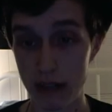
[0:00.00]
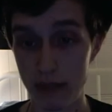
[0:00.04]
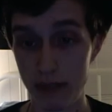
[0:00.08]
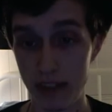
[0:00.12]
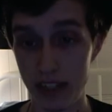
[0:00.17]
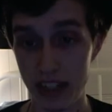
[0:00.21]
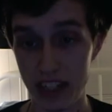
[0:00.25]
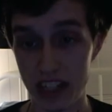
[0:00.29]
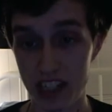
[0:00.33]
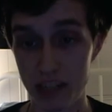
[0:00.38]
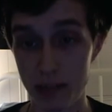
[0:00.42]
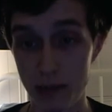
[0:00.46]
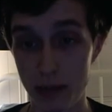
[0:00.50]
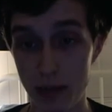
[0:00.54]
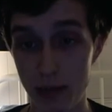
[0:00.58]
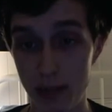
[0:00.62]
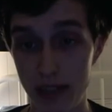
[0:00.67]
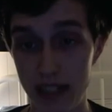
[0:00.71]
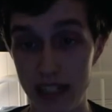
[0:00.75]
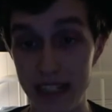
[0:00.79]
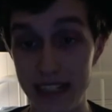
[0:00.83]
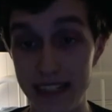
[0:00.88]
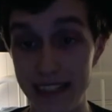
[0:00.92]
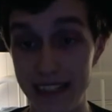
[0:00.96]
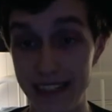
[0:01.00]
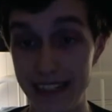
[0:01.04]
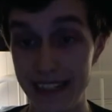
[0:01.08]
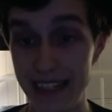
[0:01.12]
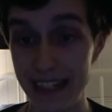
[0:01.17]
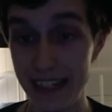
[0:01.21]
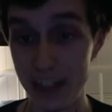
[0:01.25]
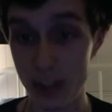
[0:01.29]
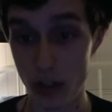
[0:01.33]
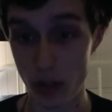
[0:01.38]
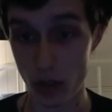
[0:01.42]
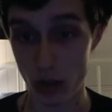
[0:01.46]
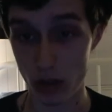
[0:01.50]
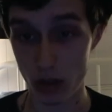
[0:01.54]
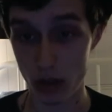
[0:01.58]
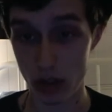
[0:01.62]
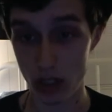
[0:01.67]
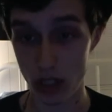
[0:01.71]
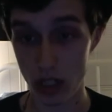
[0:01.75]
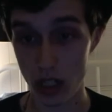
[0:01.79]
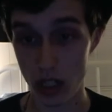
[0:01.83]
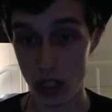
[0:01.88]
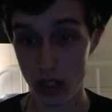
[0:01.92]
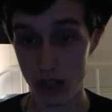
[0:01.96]
of the experiment is the teacher.
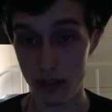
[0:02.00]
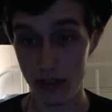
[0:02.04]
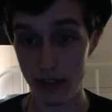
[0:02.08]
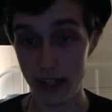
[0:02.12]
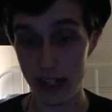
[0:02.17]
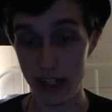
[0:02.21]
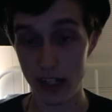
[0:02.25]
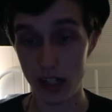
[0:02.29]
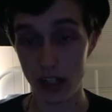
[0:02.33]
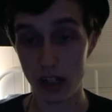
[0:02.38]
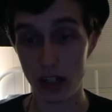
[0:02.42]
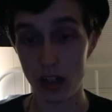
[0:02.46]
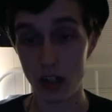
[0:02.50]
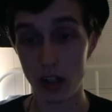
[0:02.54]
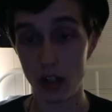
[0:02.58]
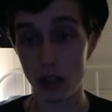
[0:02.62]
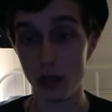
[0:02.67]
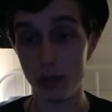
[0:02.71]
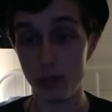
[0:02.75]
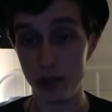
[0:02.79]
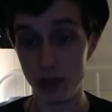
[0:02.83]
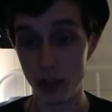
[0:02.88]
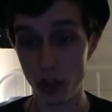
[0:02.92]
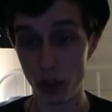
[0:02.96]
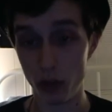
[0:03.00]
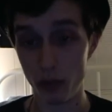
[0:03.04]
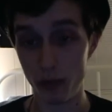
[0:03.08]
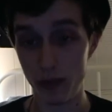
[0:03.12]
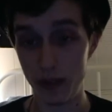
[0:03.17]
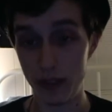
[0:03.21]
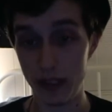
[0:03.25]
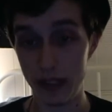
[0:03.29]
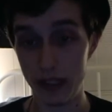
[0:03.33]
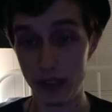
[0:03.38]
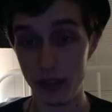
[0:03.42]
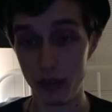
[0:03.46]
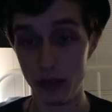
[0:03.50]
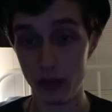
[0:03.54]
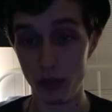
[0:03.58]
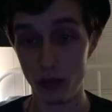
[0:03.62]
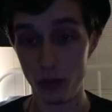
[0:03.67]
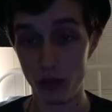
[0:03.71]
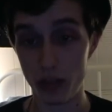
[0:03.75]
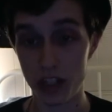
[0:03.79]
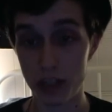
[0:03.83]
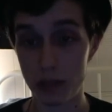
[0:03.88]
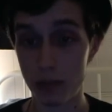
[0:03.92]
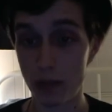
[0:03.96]
They are observing the
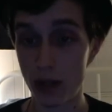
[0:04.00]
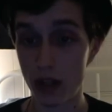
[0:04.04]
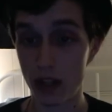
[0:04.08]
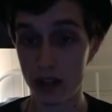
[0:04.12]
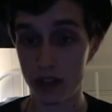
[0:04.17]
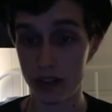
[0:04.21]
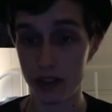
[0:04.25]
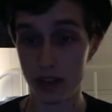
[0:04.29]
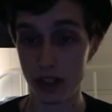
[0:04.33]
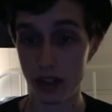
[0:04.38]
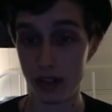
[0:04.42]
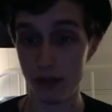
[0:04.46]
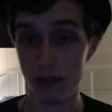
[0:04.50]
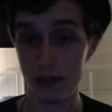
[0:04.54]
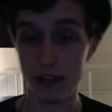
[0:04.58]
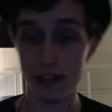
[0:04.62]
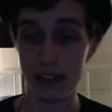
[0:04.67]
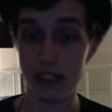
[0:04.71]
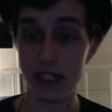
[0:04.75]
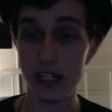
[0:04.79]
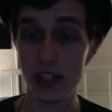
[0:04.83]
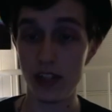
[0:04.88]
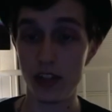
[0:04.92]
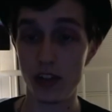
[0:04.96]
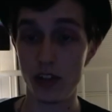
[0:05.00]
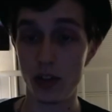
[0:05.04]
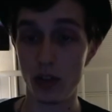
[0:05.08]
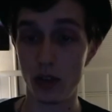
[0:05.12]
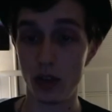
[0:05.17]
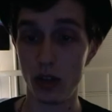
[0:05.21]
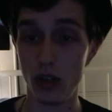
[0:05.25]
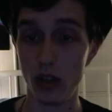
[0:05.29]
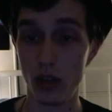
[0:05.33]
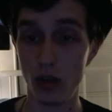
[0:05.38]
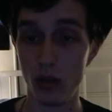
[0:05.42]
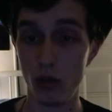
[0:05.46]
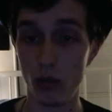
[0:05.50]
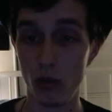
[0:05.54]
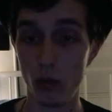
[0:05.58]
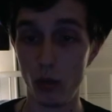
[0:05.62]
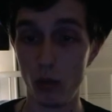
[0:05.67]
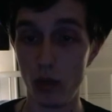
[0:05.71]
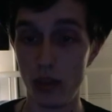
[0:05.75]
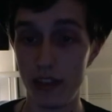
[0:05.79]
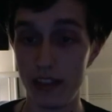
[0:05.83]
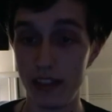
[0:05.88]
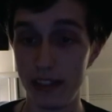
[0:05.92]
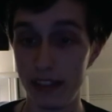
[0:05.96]
response of the teacher
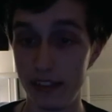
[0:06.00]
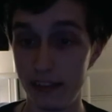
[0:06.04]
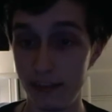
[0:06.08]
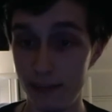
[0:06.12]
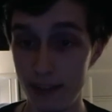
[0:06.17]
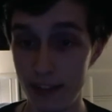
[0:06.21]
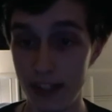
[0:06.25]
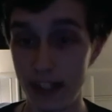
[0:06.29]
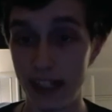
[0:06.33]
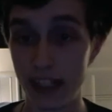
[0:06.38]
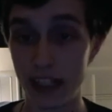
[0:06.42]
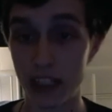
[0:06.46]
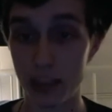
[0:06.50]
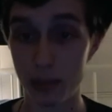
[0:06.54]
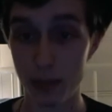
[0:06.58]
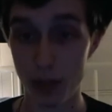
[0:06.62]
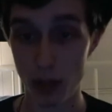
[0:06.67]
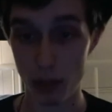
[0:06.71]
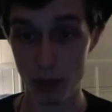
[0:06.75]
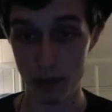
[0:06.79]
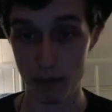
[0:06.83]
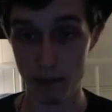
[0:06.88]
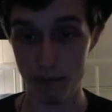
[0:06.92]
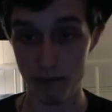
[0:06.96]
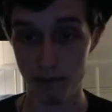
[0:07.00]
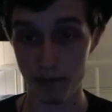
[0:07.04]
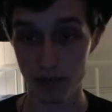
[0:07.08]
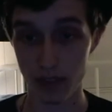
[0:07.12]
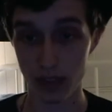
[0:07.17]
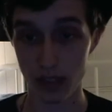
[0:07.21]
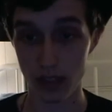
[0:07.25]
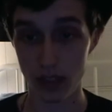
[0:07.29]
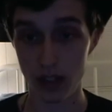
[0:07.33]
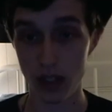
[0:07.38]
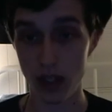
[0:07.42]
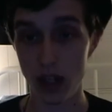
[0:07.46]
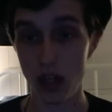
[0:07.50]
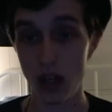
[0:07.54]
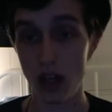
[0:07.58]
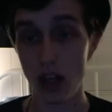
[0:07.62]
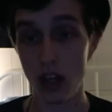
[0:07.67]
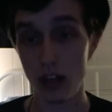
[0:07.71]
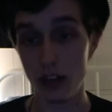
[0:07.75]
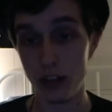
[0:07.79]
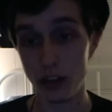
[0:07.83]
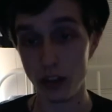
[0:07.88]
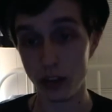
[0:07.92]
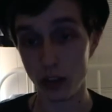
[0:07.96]
within the fake experiment.
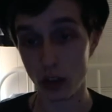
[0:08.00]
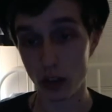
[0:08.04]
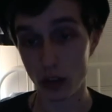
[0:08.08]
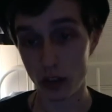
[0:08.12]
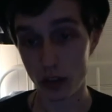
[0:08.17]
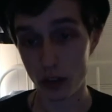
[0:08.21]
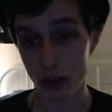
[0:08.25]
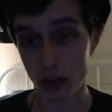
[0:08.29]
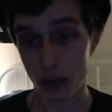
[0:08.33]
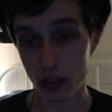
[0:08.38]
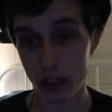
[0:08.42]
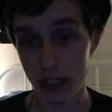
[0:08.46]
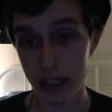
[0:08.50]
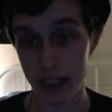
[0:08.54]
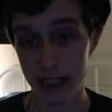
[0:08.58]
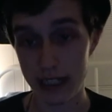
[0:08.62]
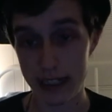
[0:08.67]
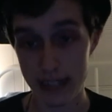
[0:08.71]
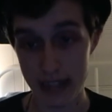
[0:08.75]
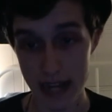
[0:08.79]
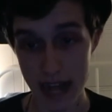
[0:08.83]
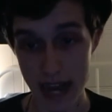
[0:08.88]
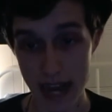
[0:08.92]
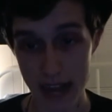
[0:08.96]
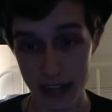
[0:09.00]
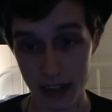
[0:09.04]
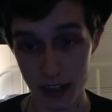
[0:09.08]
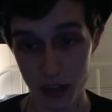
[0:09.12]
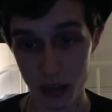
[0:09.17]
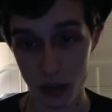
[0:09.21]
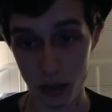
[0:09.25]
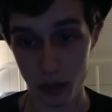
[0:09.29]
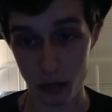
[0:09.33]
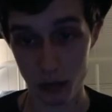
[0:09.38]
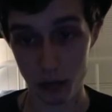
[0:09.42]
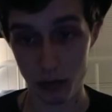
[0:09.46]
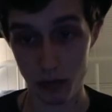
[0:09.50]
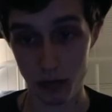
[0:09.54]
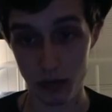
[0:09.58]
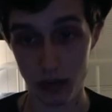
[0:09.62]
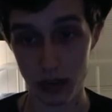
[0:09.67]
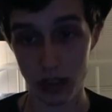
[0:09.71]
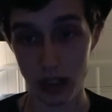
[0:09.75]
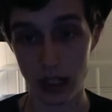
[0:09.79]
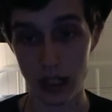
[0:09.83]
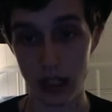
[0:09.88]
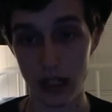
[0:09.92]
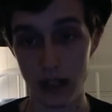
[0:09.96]
The learner is an actor
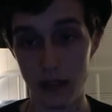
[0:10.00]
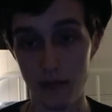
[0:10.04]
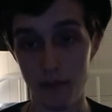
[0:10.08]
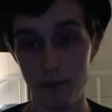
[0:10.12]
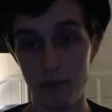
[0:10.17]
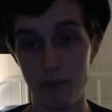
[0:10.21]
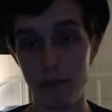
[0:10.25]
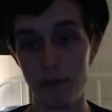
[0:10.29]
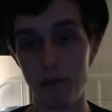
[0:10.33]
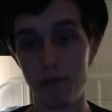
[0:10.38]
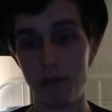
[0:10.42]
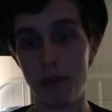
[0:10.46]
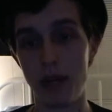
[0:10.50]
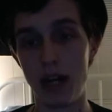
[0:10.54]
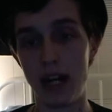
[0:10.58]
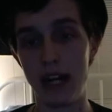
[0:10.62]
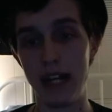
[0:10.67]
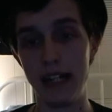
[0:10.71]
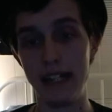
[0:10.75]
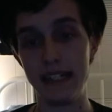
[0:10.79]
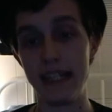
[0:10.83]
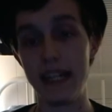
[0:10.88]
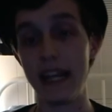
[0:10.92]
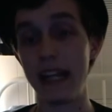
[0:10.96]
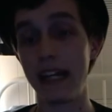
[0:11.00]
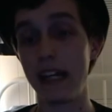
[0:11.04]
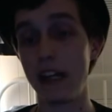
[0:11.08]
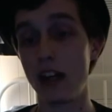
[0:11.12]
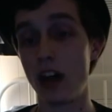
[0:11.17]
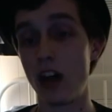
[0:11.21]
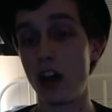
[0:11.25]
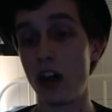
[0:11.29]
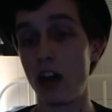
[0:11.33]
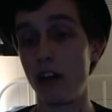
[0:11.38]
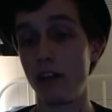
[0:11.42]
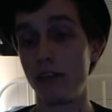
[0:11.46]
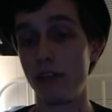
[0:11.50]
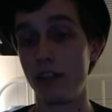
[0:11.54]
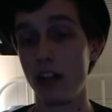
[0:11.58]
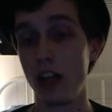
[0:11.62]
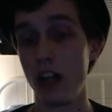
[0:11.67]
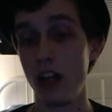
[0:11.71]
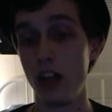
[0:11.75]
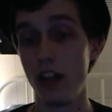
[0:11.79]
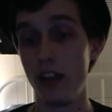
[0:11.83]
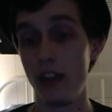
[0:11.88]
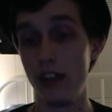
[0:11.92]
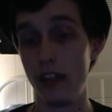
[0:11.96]
by taking off
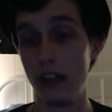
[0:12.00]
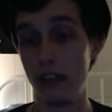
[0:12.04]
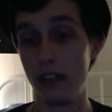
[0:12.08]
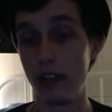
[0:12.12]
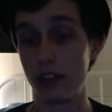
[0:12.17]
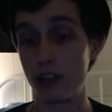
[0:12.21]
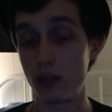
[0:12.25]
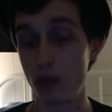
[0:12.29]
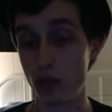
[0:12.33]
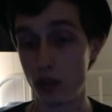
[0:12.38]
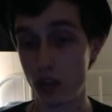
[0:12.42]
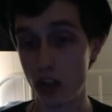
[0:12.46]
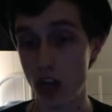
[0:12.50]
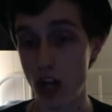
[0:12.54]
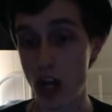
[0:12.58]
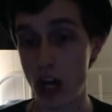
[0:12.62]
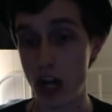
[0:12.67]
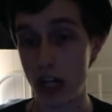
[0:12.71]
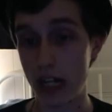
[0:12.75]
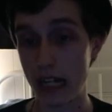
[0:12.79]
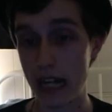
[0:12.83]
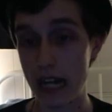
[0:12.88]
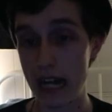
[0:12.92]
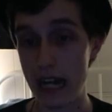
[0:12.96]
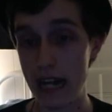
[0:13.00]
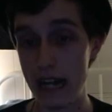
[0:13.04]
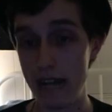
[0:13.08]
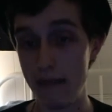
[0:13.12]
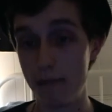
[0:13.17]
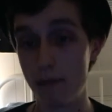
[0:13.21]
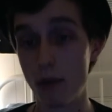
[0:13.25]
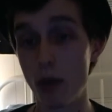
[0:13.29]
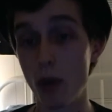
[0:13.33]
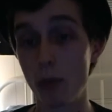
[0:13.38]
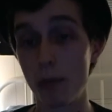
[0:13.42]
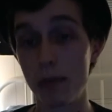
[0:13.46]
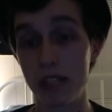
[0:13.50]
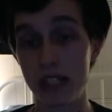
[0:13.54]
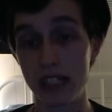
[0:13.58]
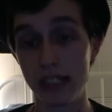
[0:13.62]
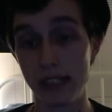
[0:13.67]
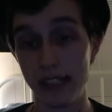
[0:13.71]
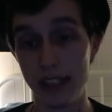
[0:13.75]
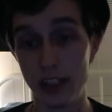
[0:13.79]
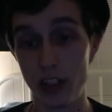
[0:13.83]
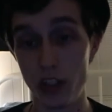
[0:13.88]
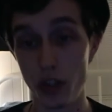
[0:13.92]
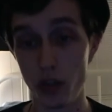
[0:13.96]
the electroshock and
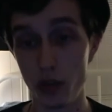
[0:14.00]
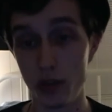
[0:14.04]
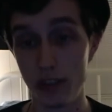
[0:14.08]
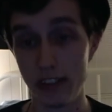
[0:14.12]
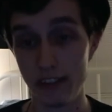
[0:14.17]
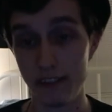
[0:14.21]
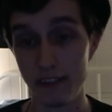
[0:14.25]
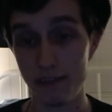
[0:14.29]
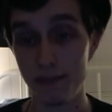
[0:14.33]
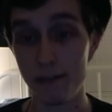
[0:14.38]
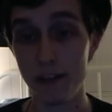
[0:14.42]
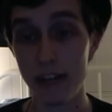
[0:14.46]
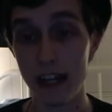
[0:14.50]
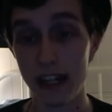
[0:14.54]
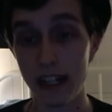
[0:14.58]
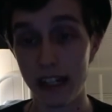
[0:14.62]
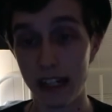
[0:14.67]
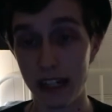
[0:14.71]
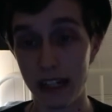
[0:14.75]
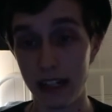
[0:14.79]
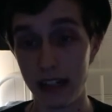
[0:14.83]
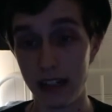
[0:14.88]
purposely choosing fake